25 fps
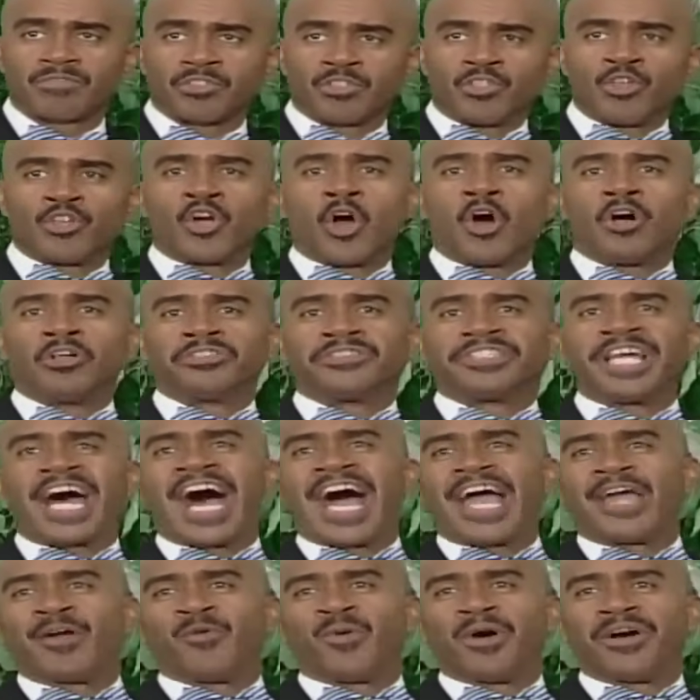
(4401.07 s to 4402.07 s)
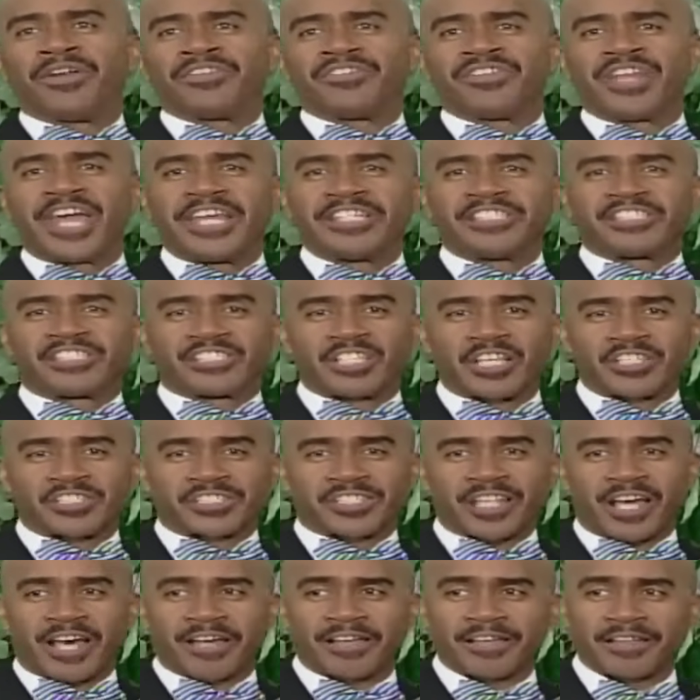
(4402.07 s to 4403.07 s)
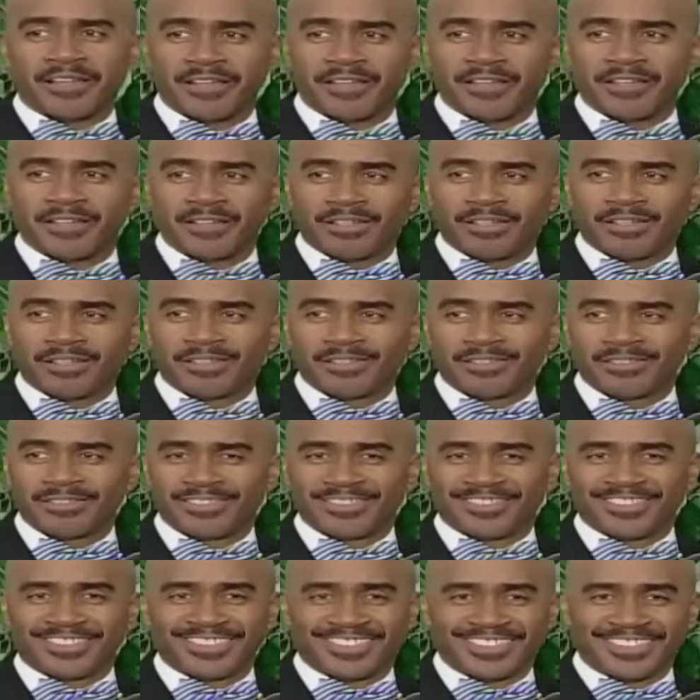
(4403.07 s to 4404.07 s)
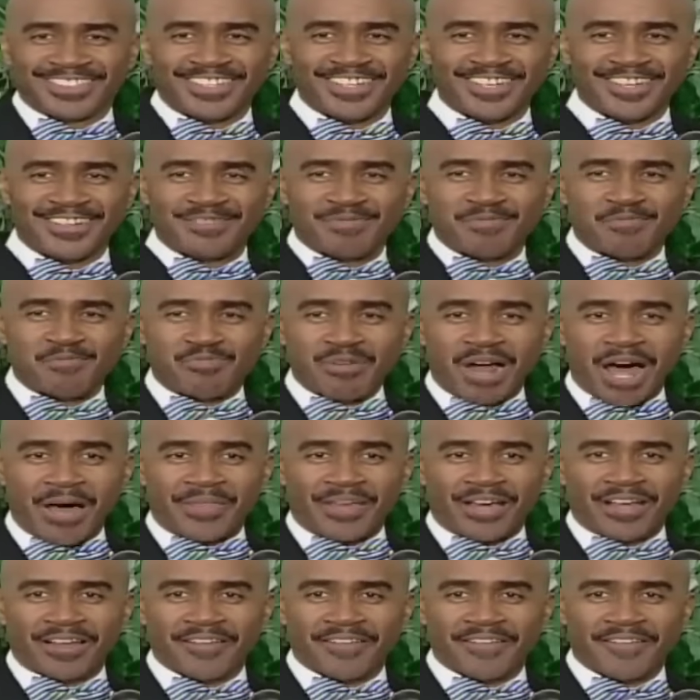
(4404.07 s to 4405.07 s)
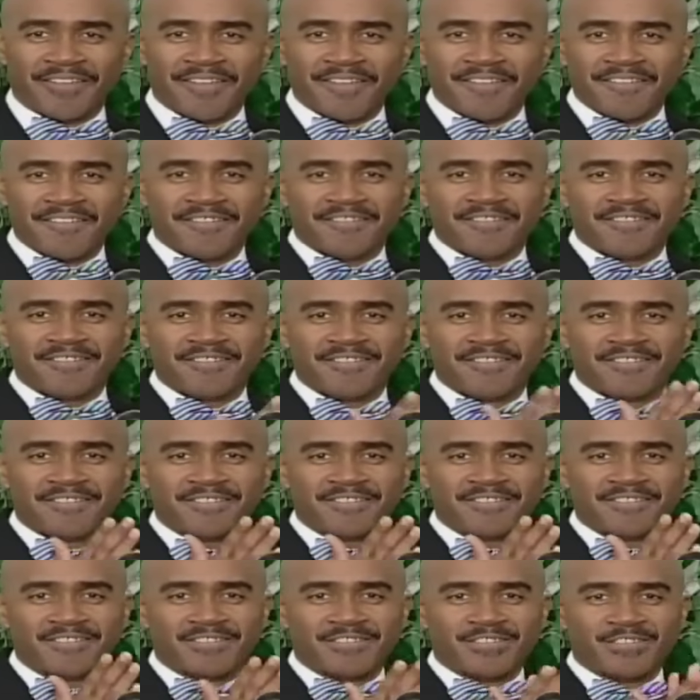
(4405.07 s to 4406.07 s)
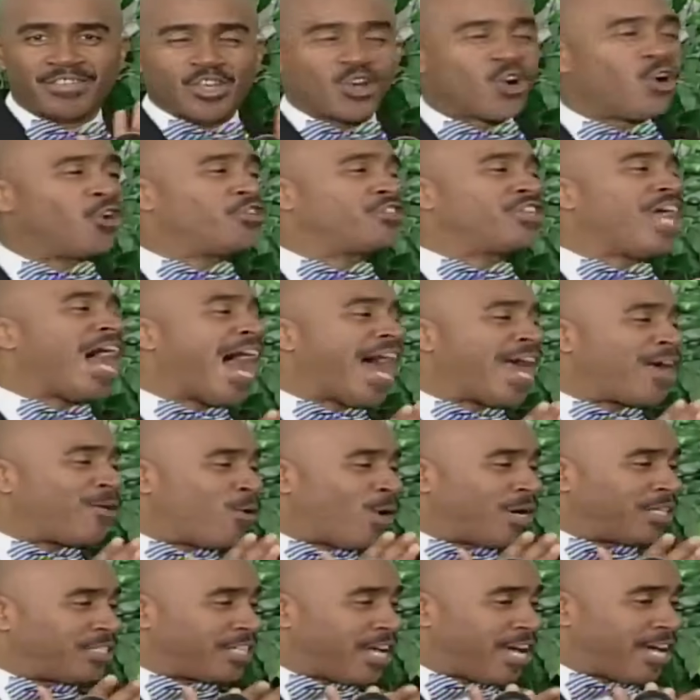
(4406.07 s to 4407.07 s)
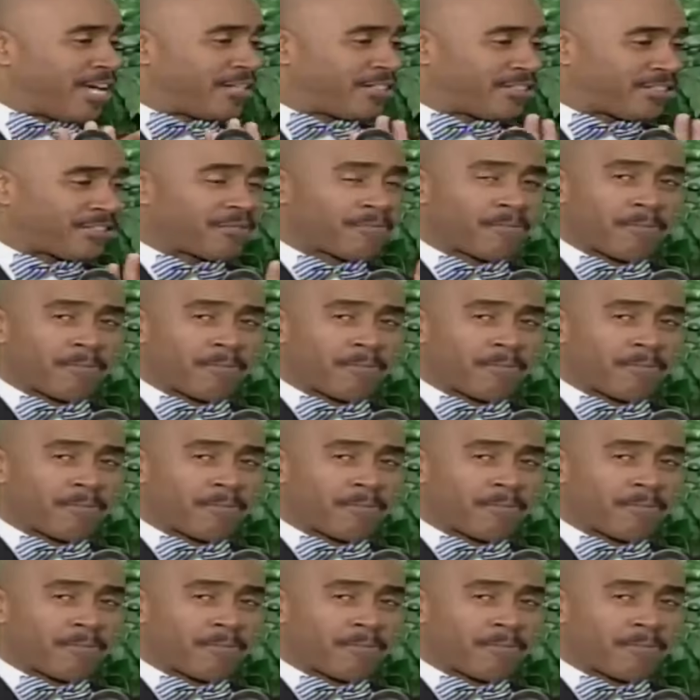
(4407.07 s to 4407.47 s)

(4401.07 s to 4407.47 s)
You're going to die one day, sister. Amen. Brother, you're going to die one day.